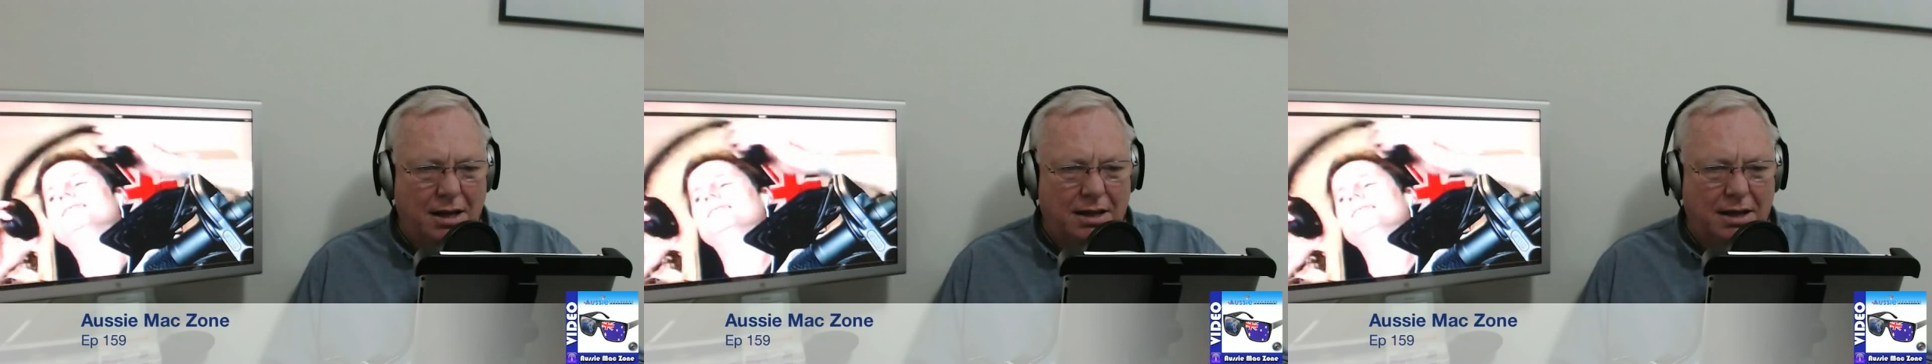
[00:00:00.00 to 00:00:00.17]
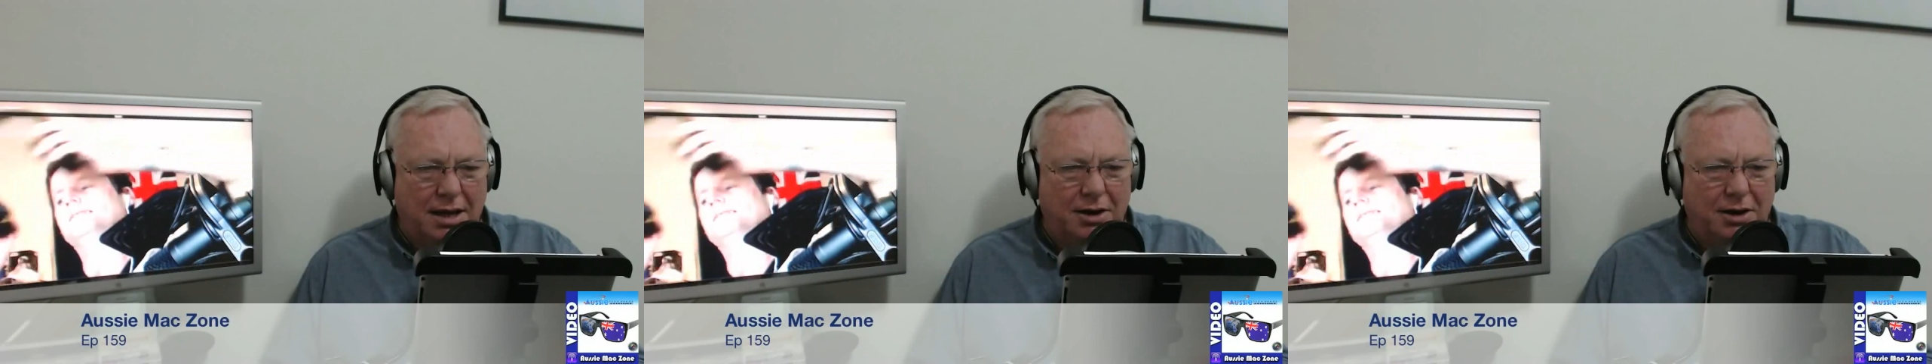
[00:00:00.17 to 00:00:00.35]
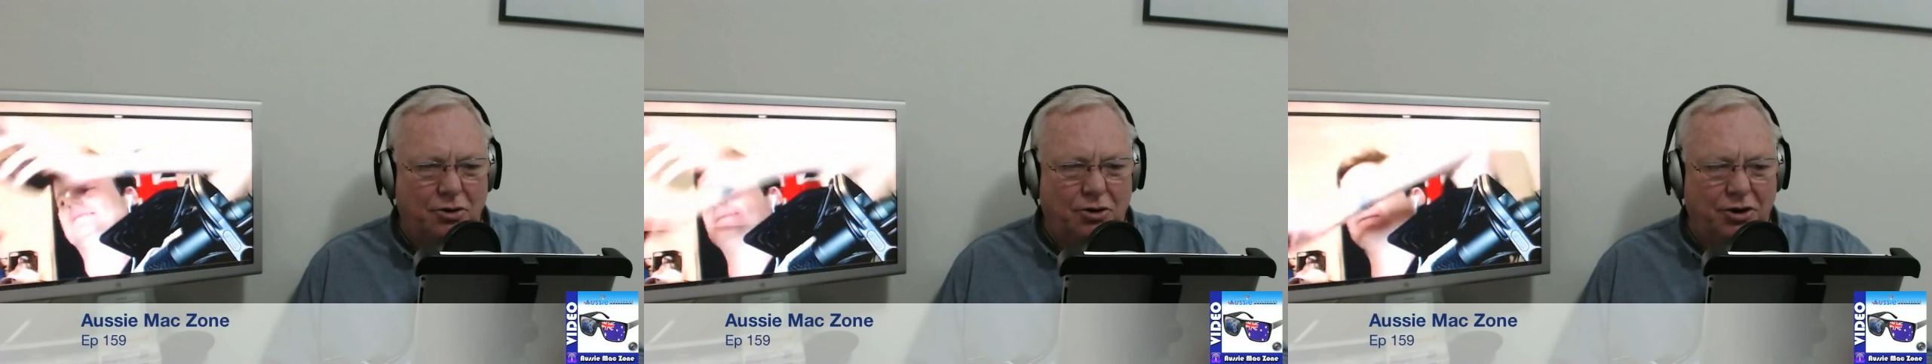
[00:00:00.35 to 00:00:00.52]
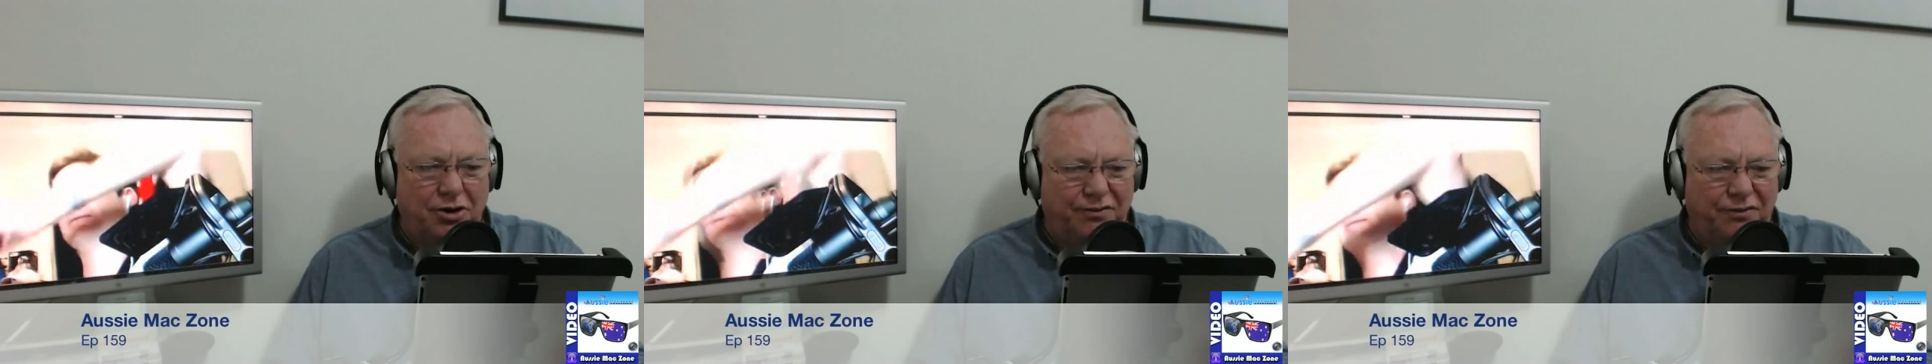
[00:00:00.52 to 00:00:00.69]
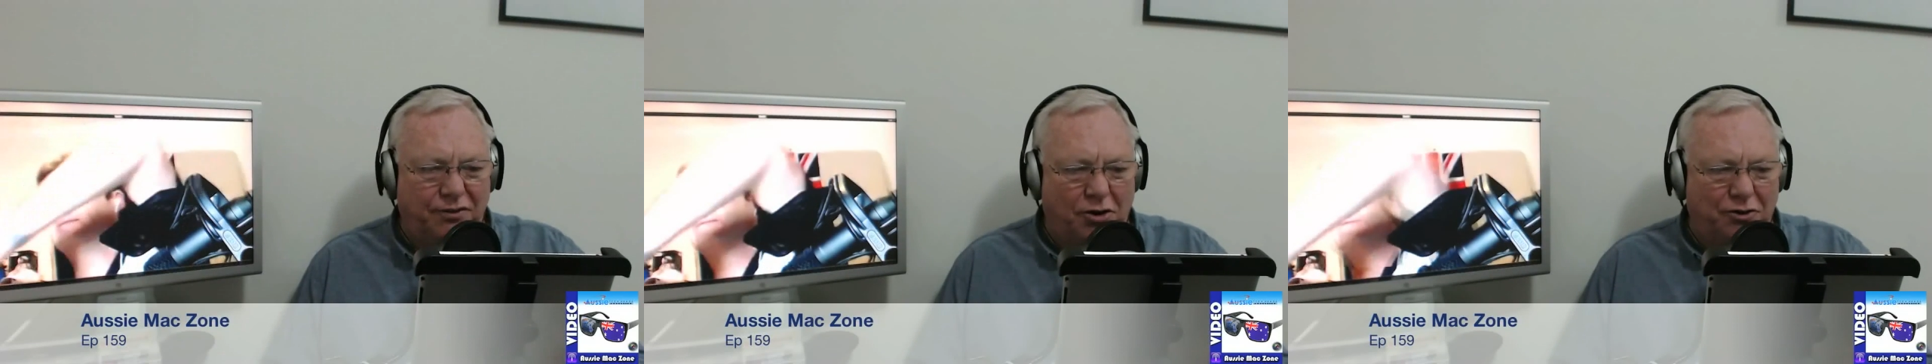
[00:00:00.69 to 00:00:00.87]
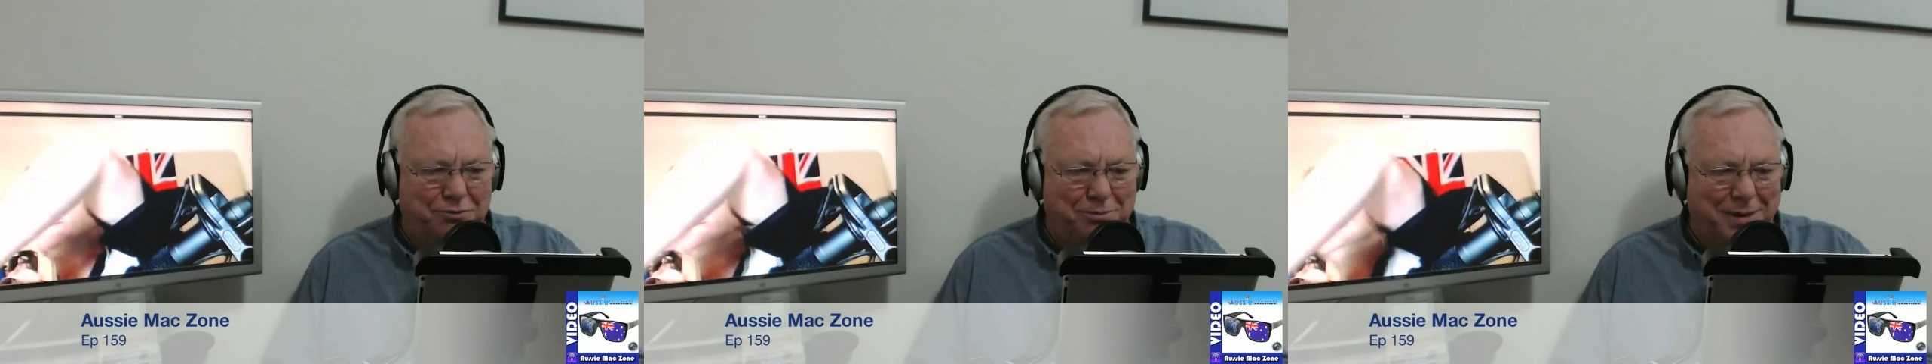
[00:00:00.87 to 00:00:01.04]
9 to
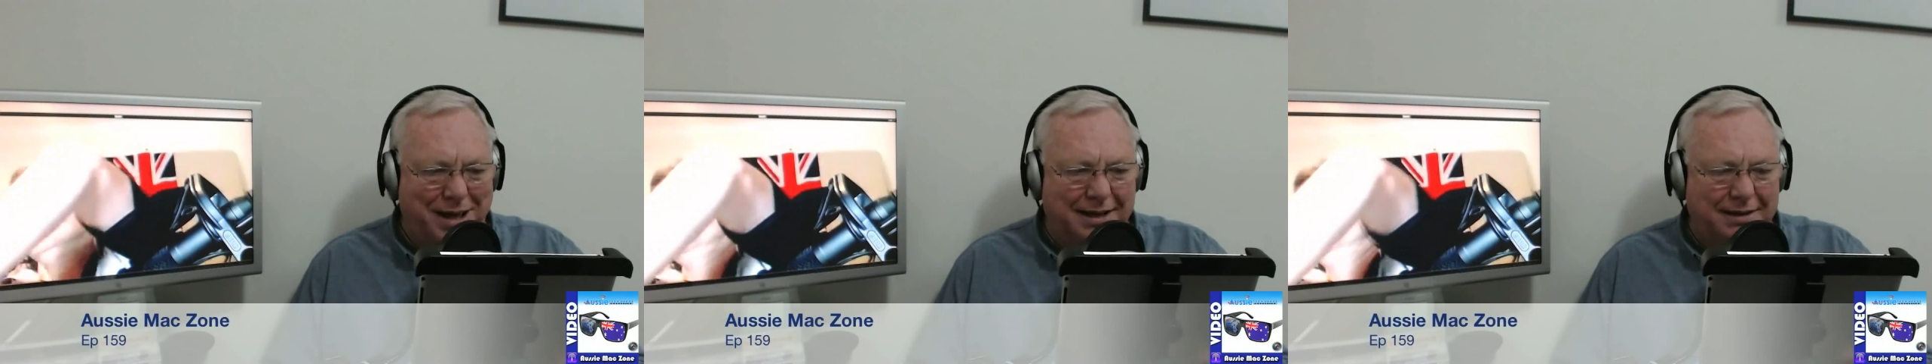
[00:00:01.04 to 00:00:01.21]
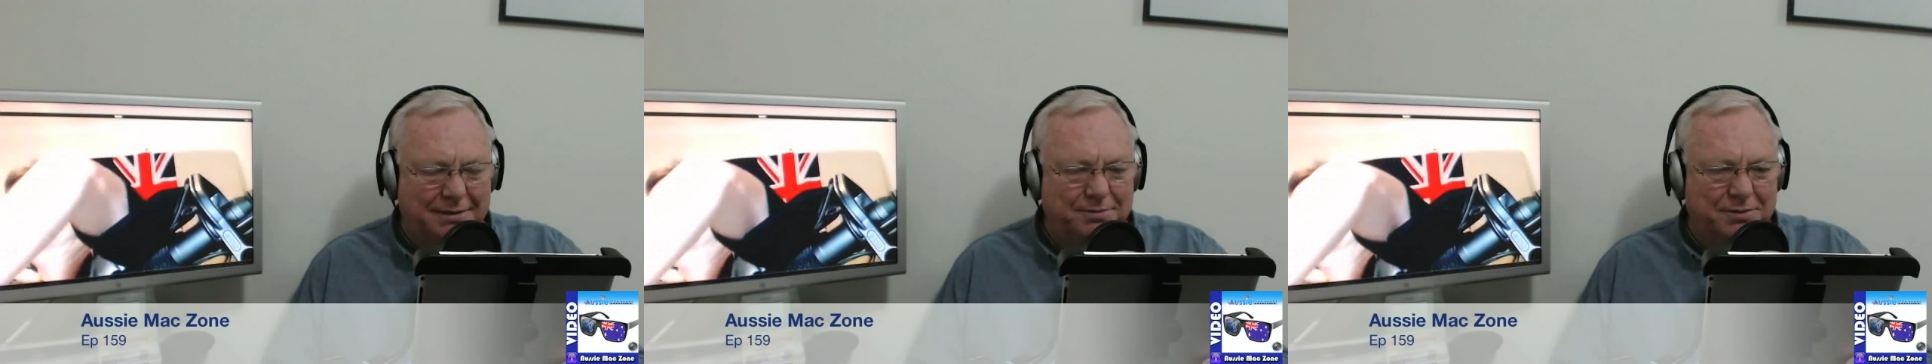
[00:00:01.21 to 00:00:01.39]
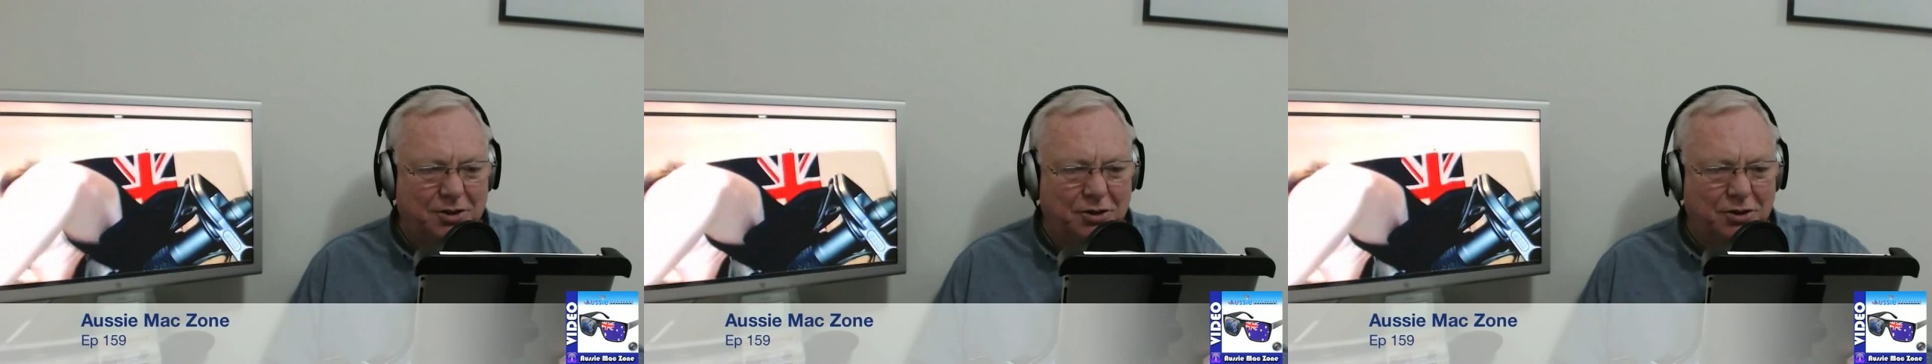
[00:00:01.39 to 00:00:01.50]
5 Mac.